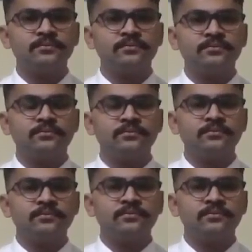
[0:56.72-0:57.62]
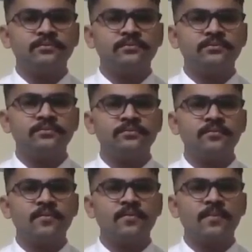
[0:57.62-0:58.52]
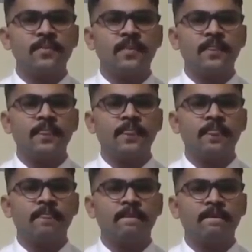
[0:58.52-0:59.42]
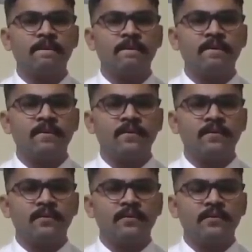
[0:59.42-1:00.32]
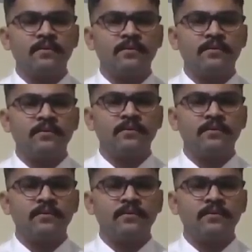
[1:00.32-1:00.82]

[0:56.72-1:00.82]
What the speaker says: This person isn't speaking.